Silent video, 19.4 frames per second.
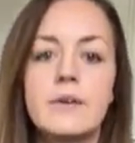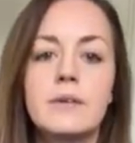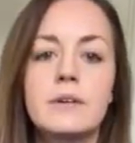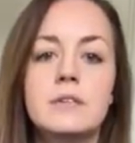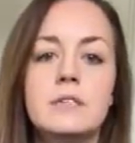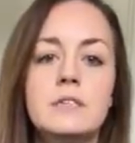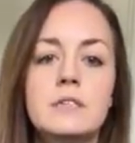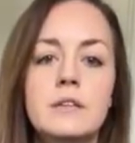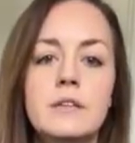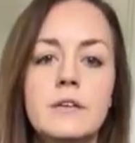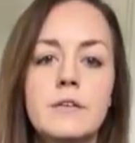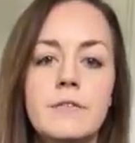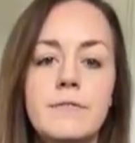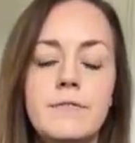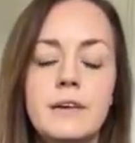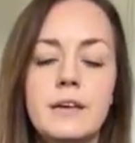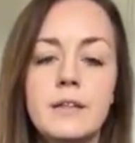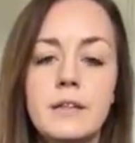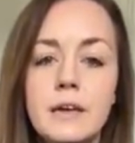into their
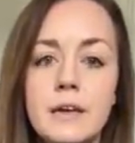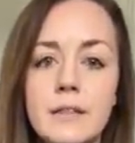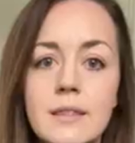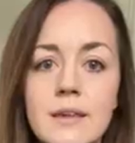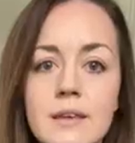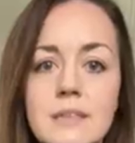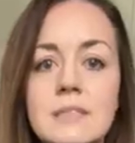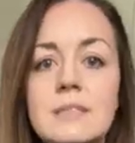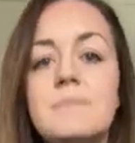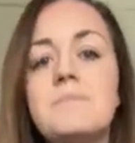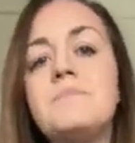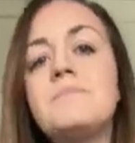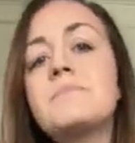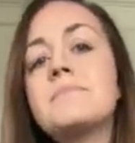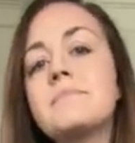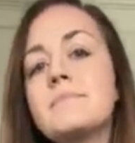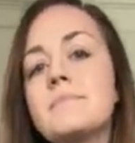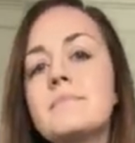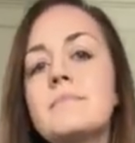feet like this.
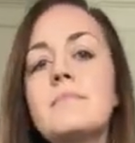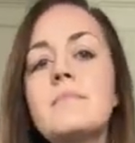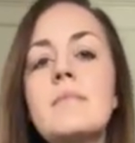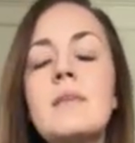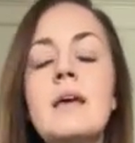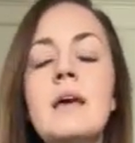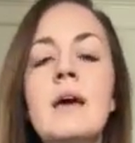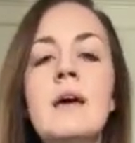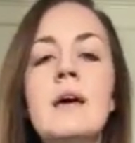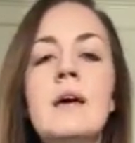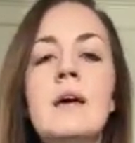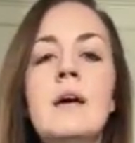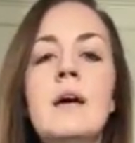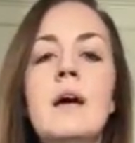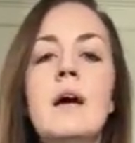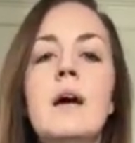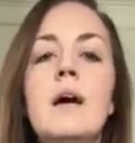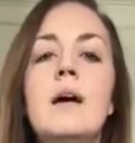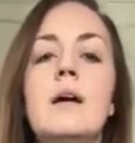
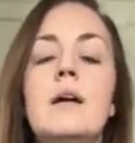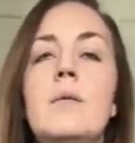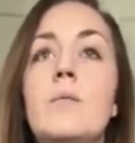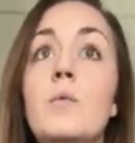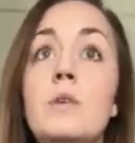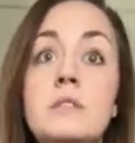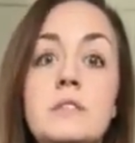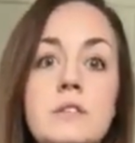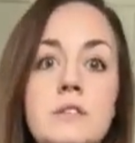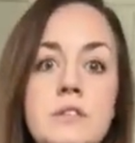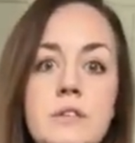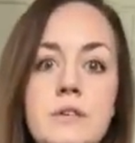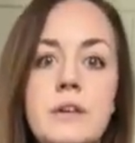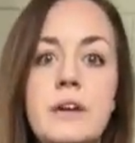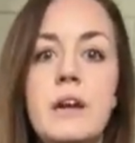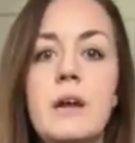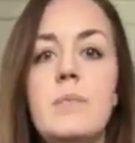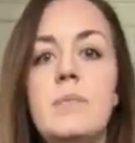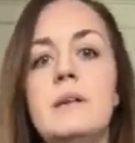Once you do
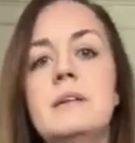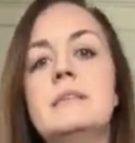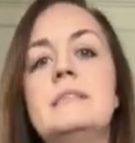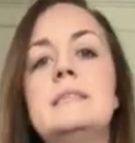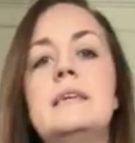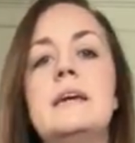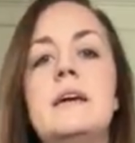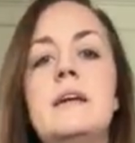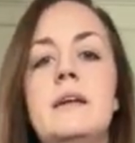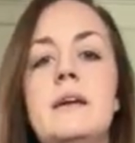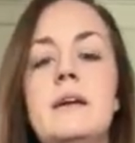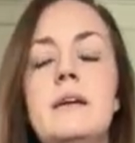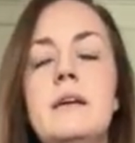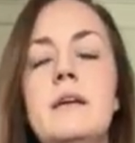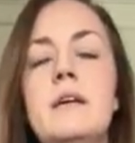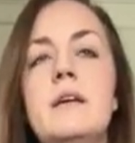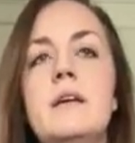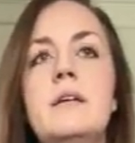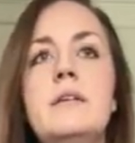get up into standing,
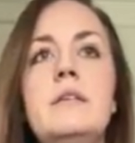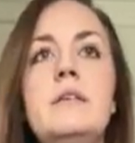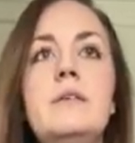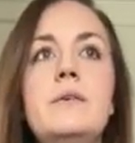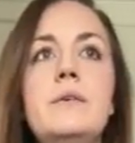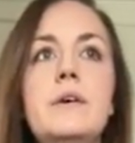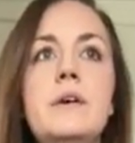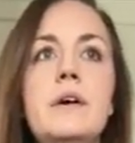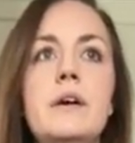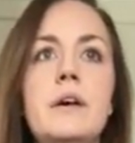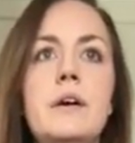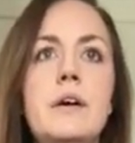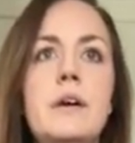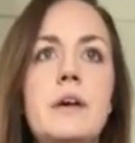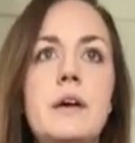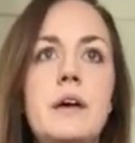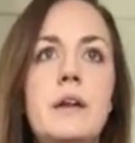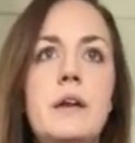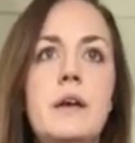you
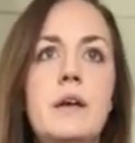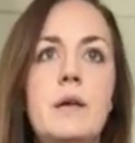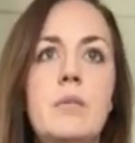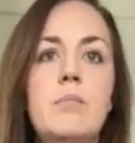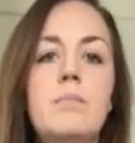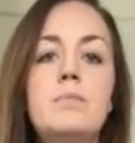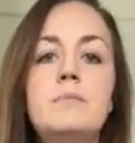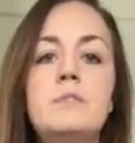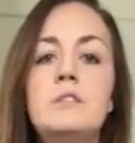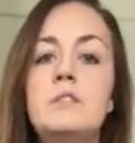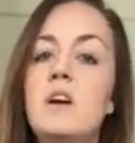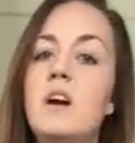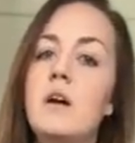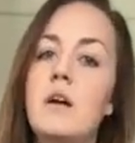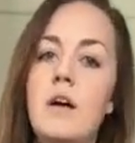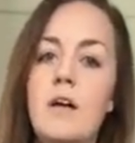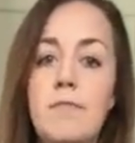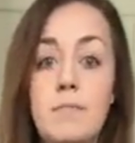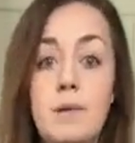could start
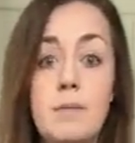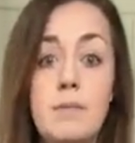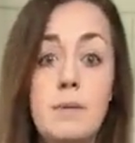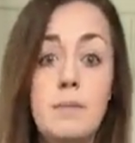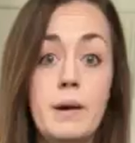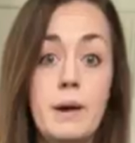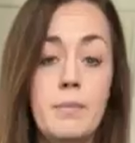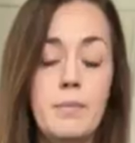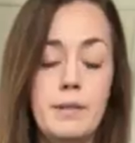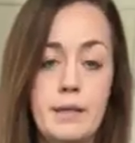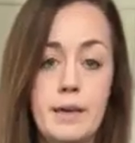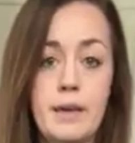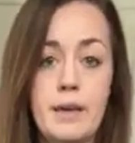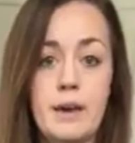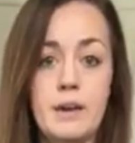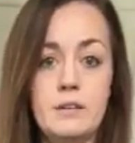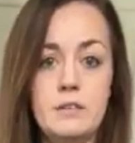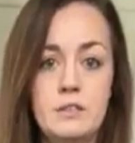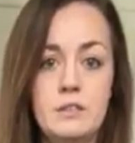off maybe by playing
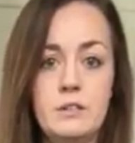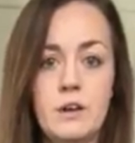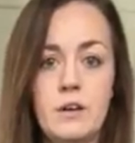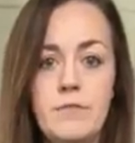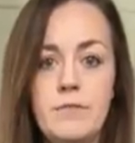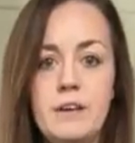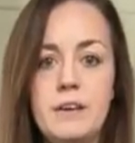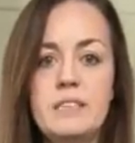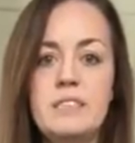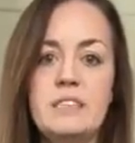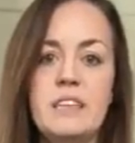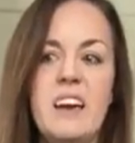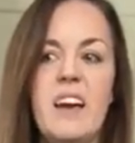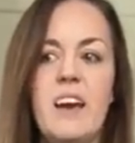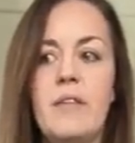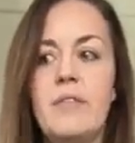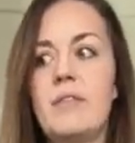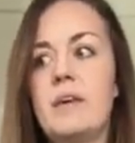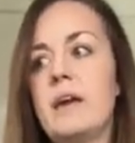at a surface like
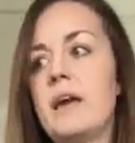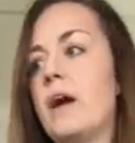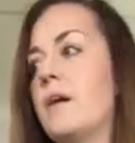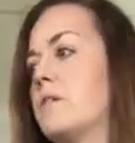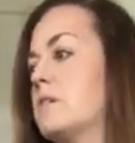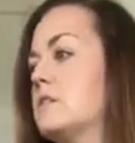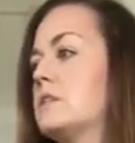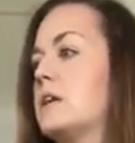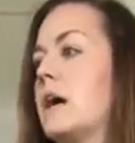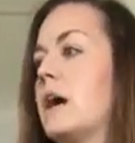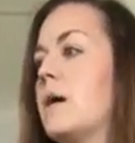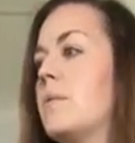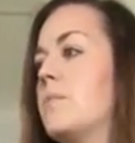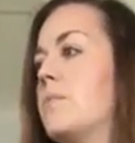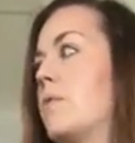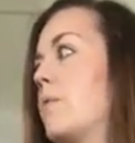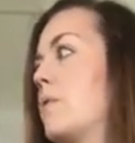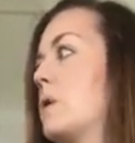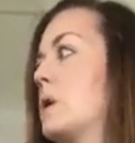at the
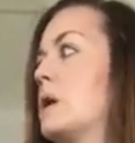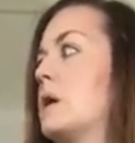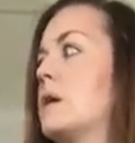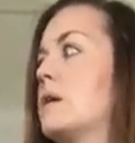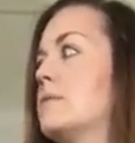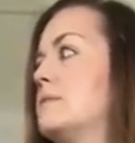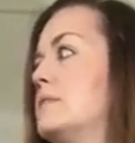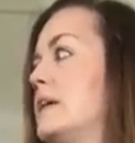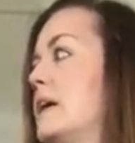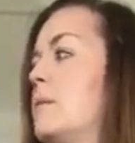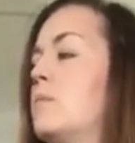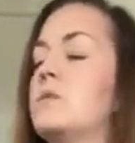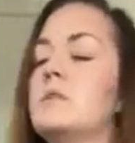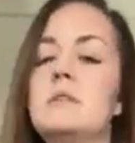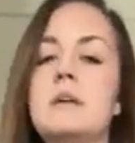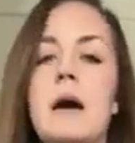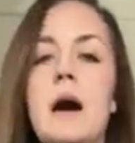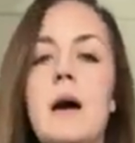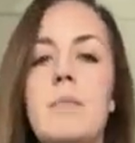countertop or
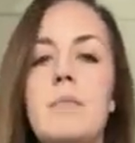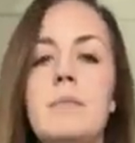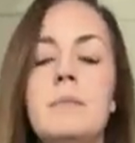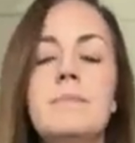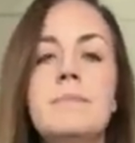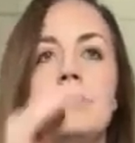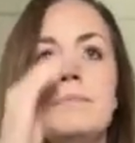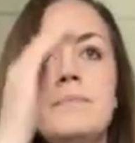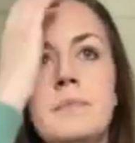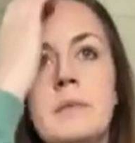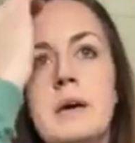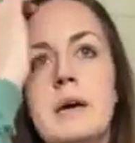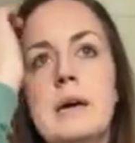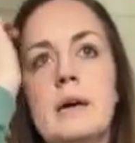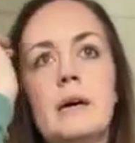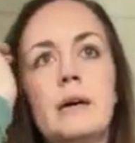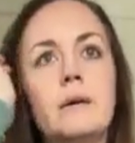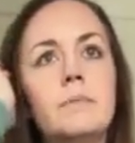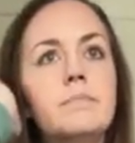tabletop.
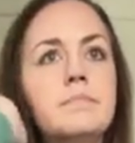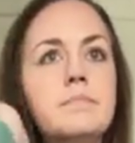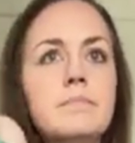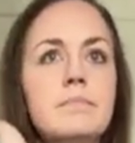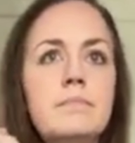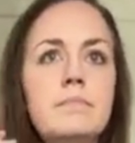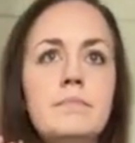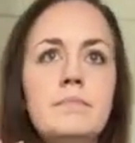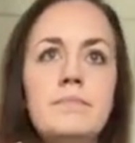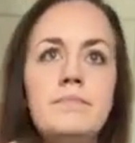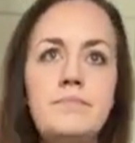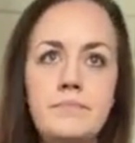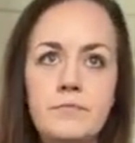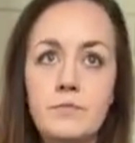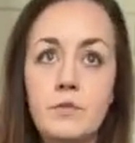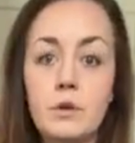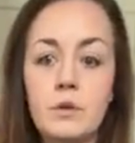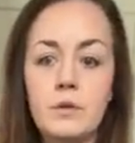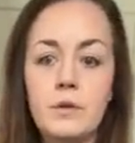
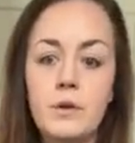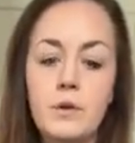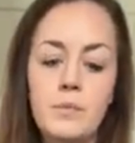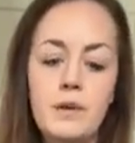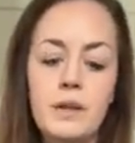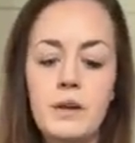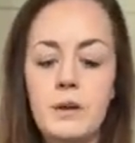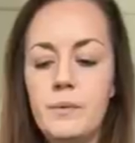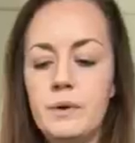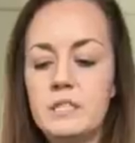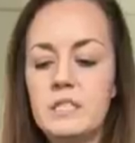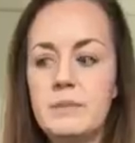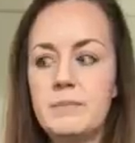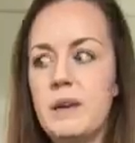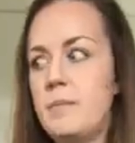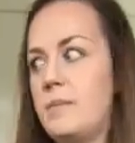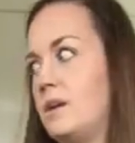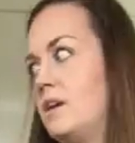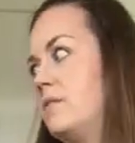For little bitty ones,
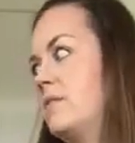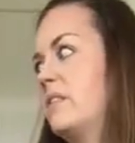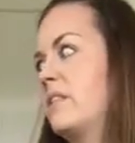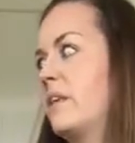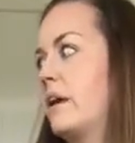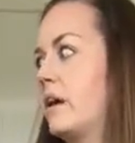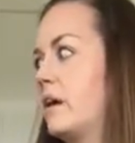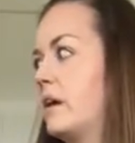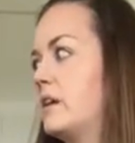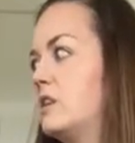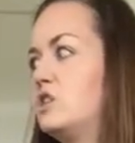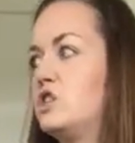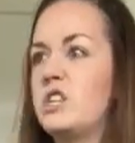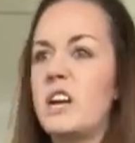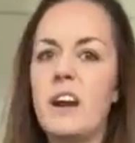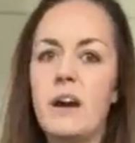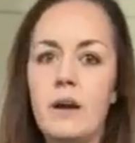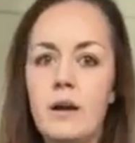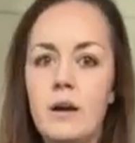maybe even like a
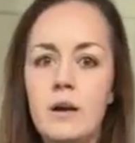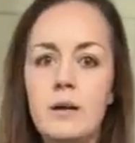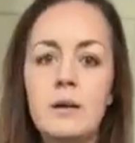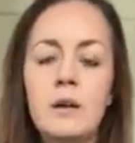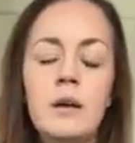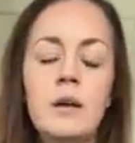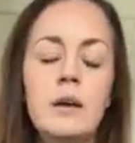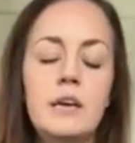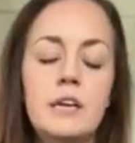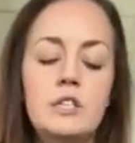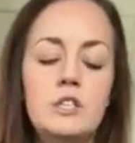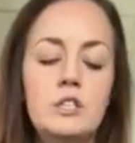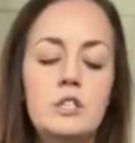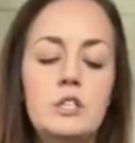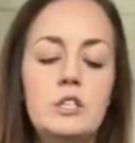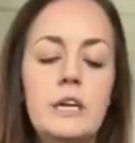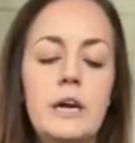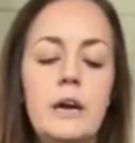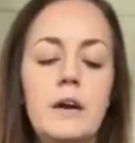chair, kitchen
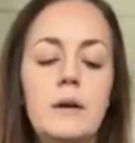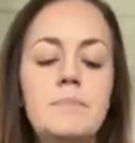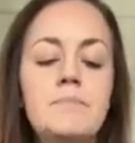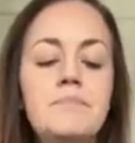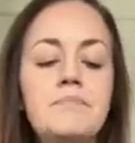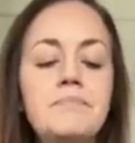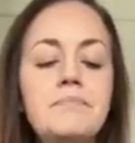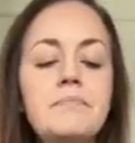chair.